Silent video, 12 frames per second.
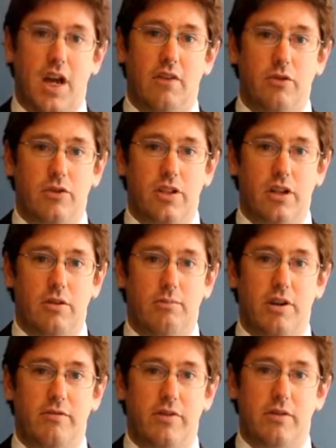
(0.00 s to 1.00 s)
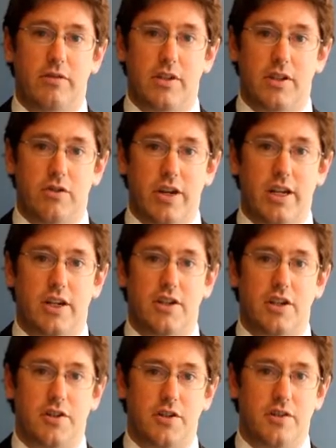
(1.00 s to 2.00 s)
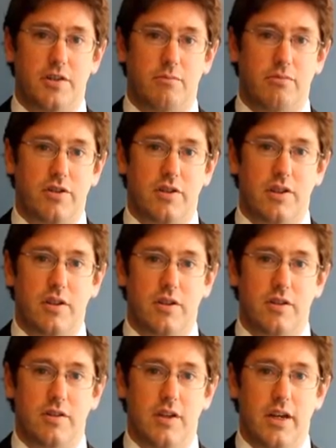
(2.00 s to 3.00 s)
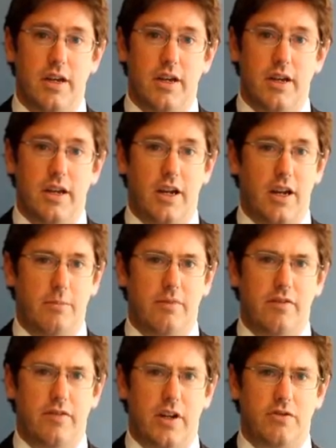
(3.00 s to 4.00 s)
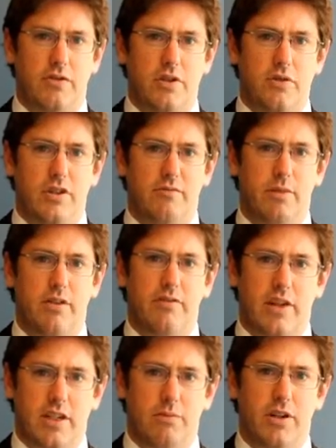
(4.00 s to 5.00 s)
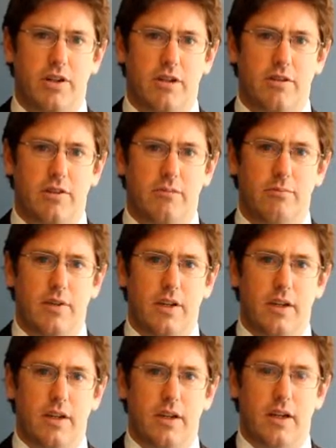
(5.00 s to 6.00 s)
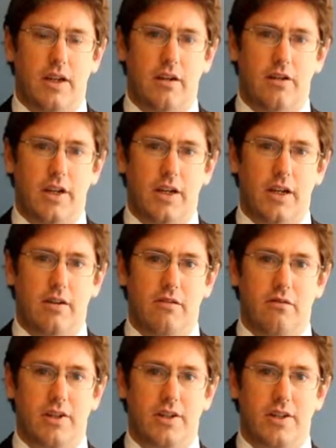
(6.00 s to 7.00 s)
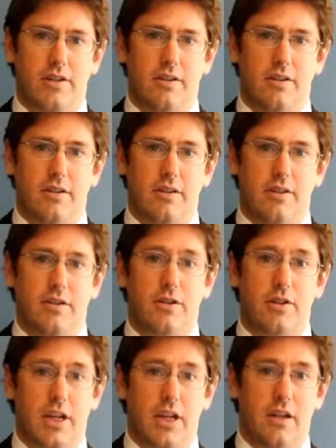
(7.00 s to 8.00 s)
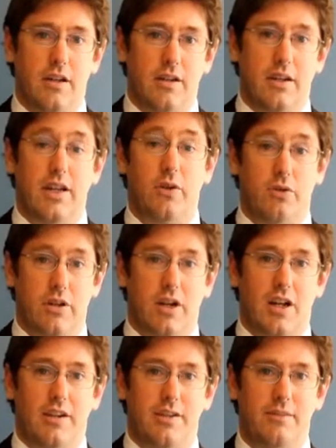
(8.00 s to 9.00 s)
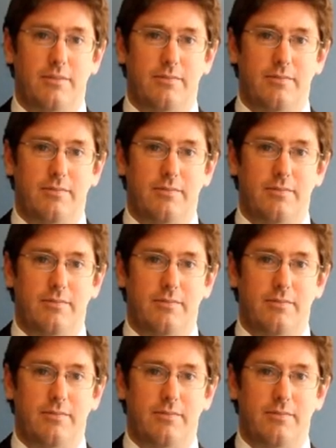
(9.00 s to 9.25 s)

I've also been involved in training judges and prosecutors in a number of countries which have been affected by terrorism, including Russia, Turkey, and Northern Ireland.